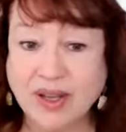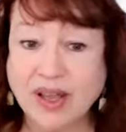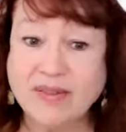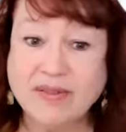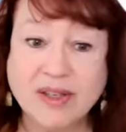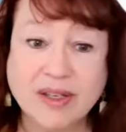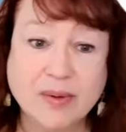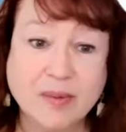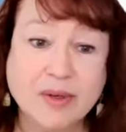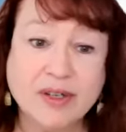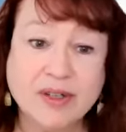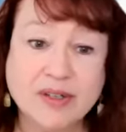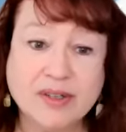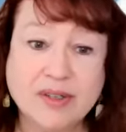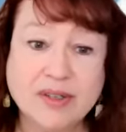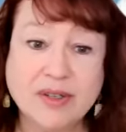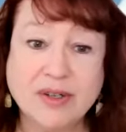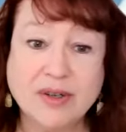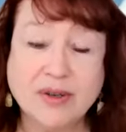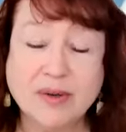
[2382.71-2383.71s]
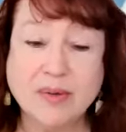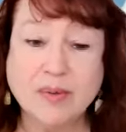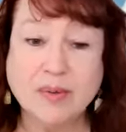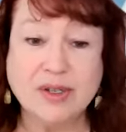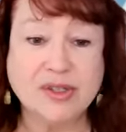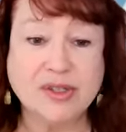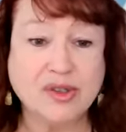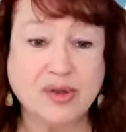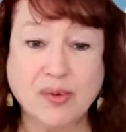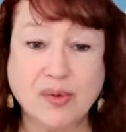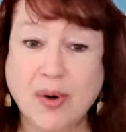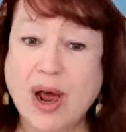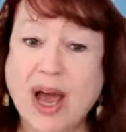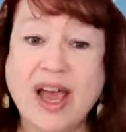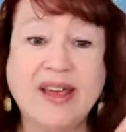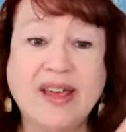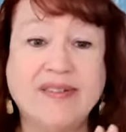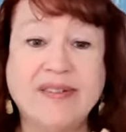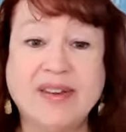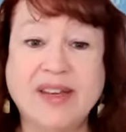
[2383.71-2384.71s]
lovely words to was
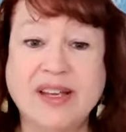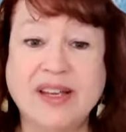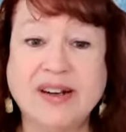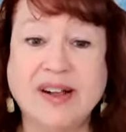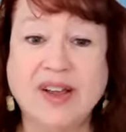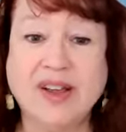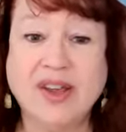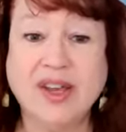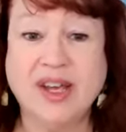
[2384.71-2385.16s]
thriving?